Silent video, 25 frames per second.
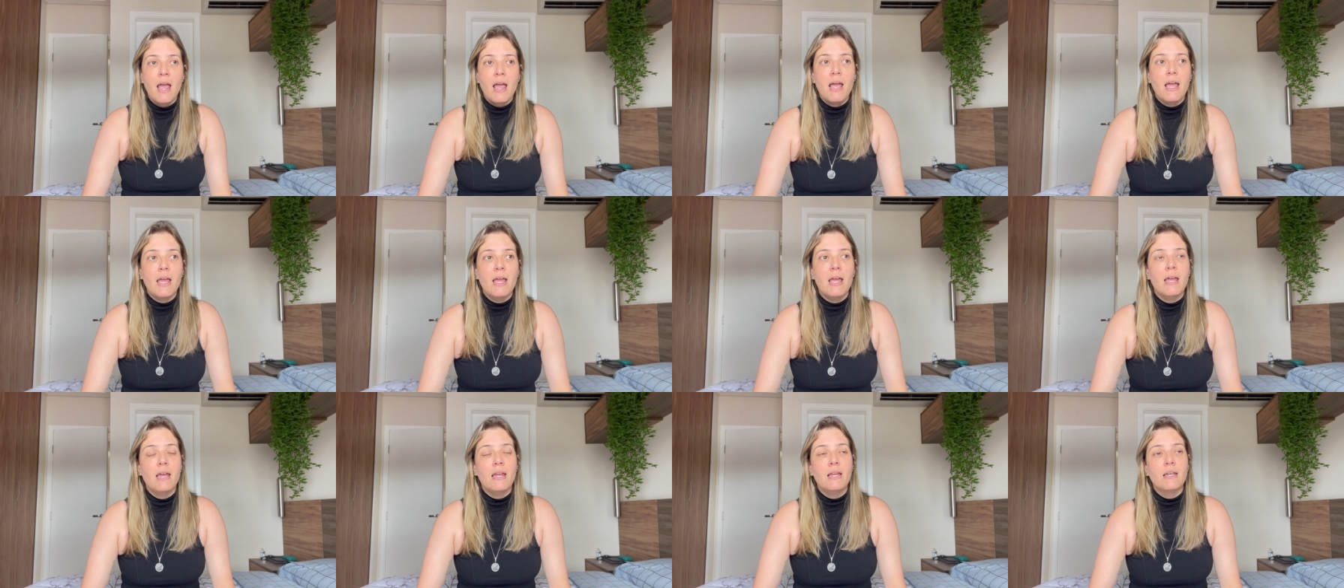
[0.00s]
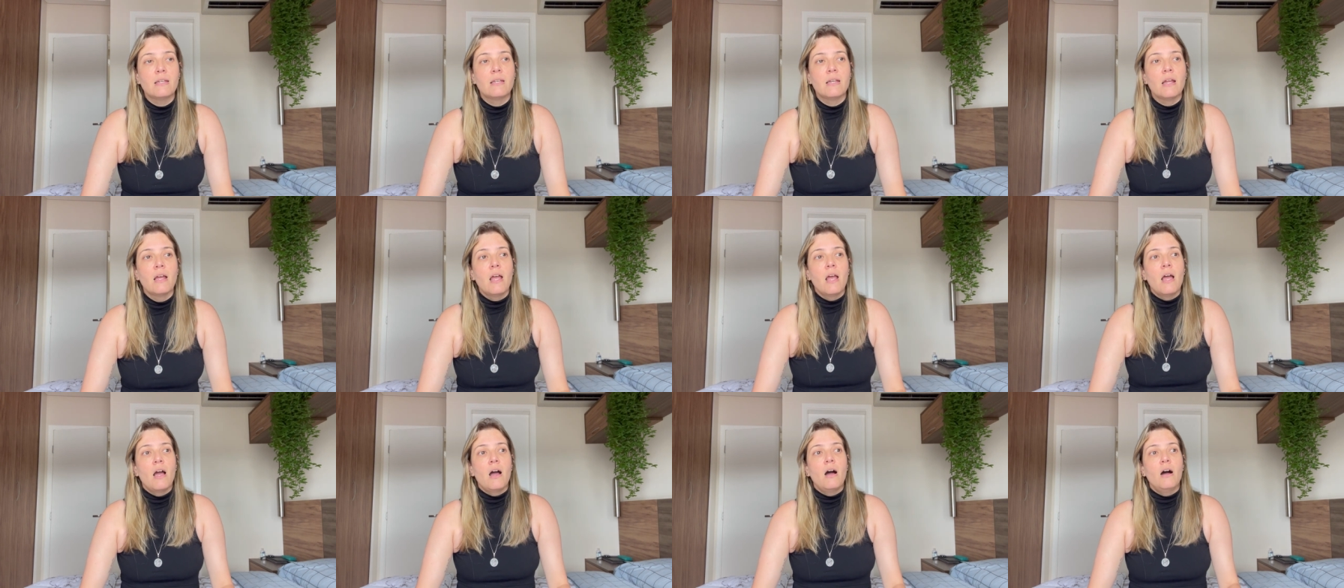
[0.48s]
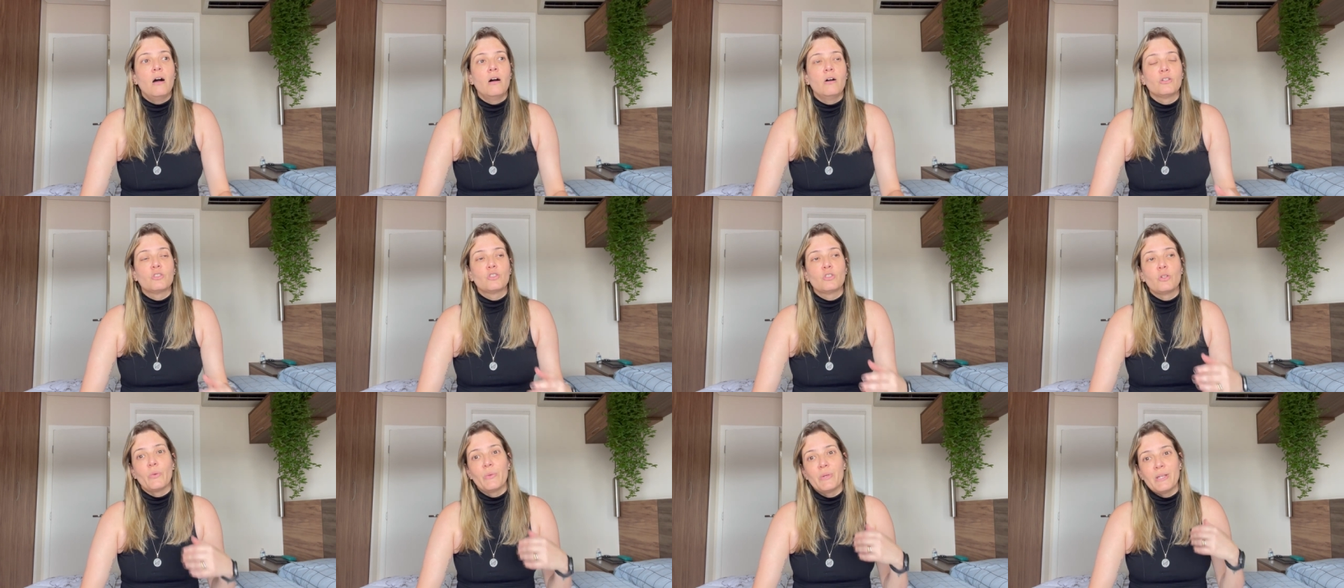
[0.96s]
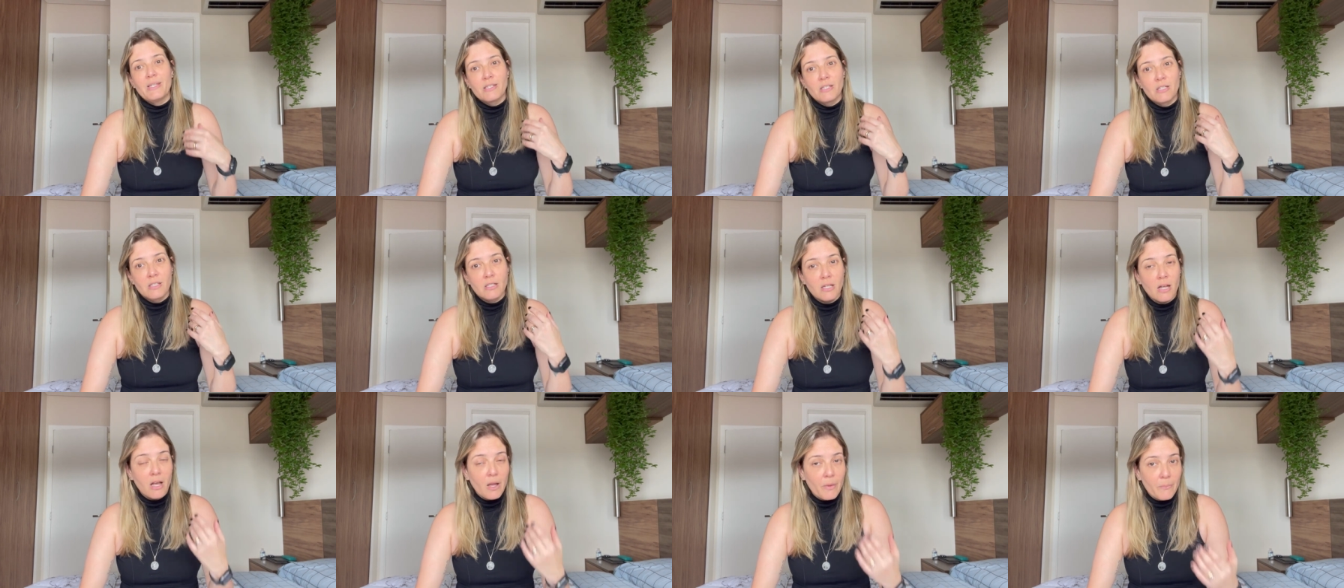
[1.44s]
and also
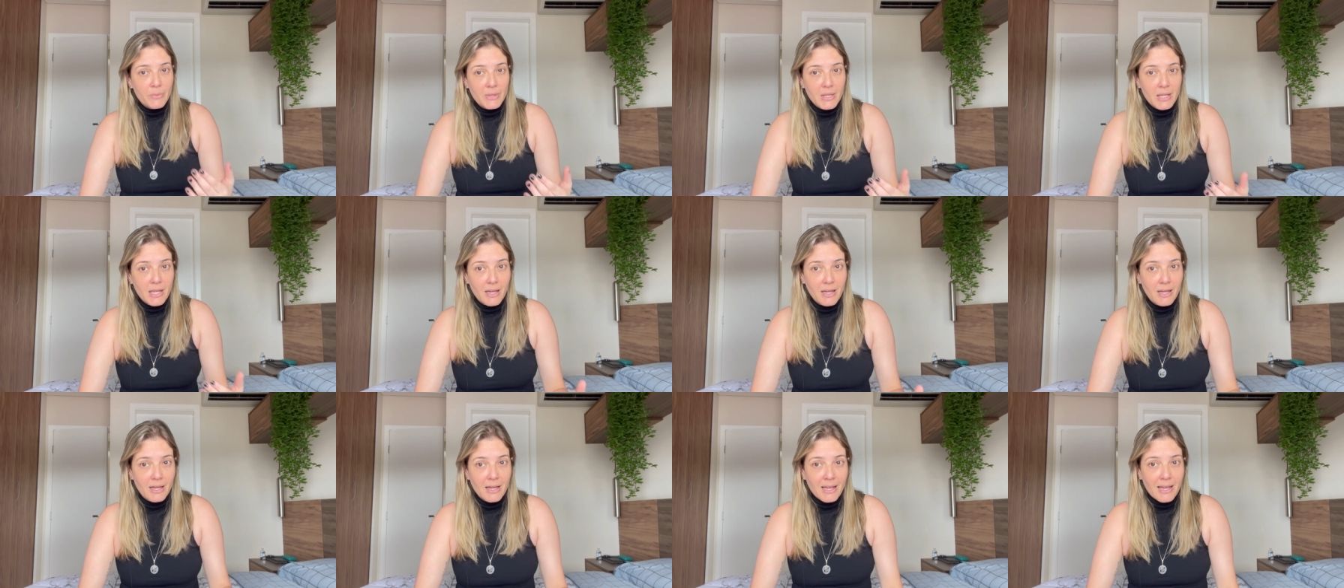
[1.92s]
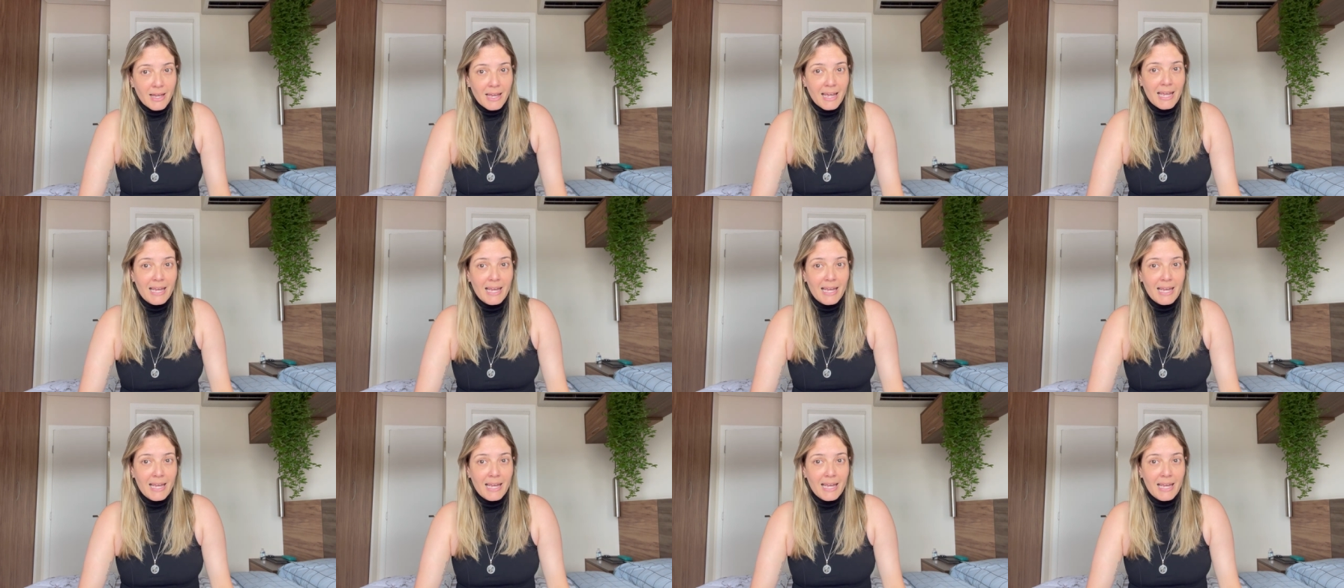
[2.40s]
insomnia